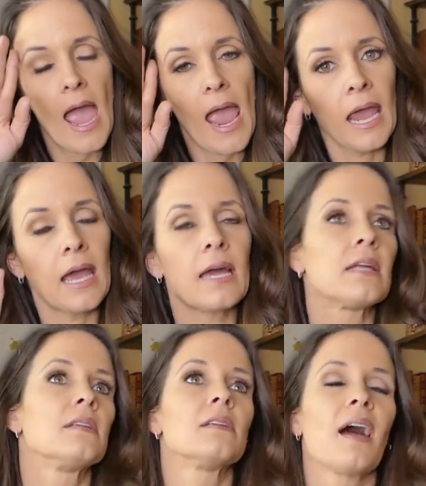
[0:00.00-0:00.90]

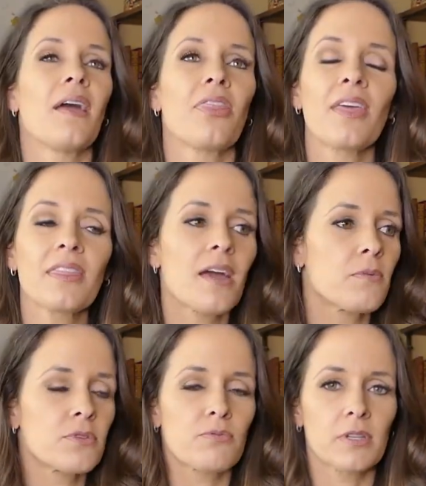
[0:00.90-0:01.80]
And I think
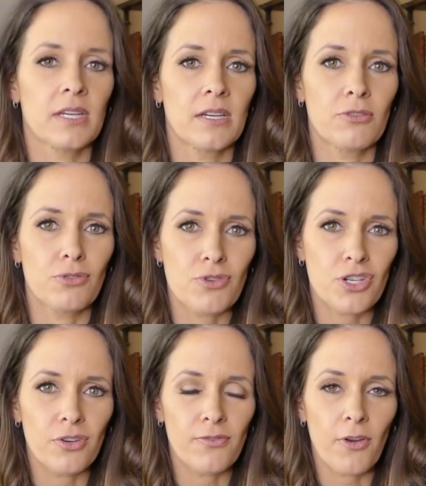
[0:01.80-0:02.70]
that was really
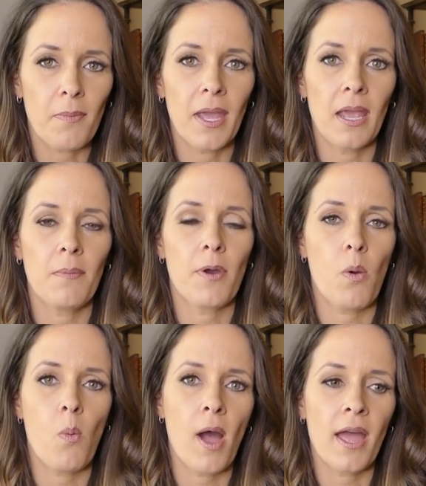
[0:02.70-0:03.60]
crucial for me.
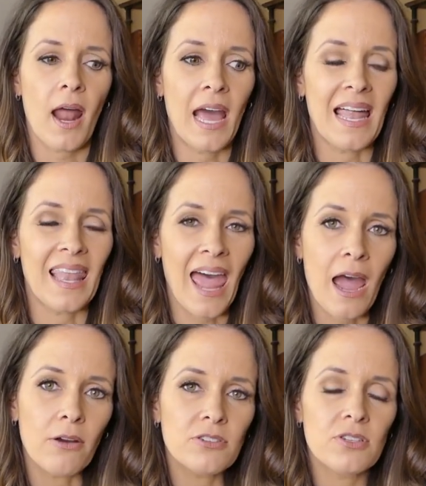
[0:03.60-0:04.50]
But what I
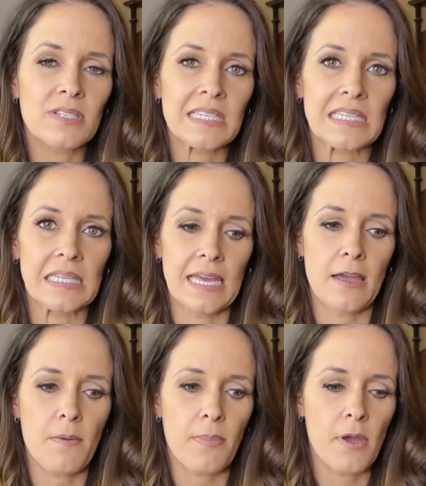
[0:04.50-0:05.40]
allowed to
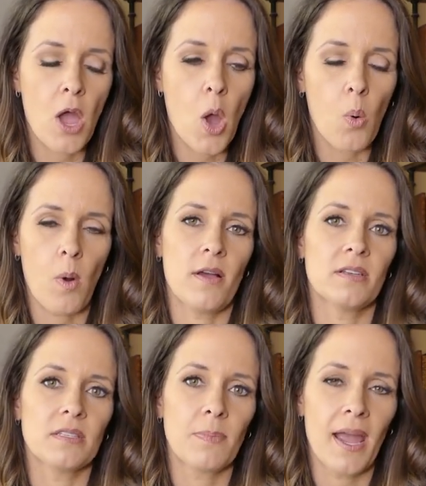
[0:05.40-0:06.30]
slip
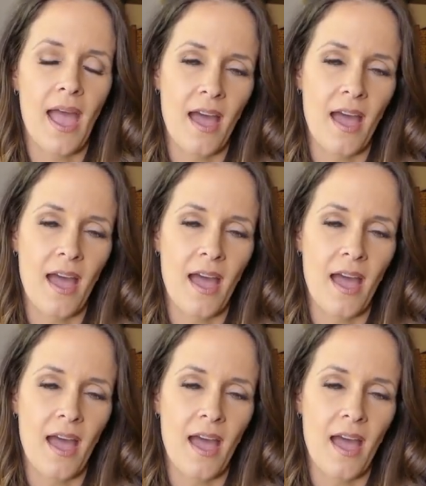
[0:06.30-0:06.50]
was my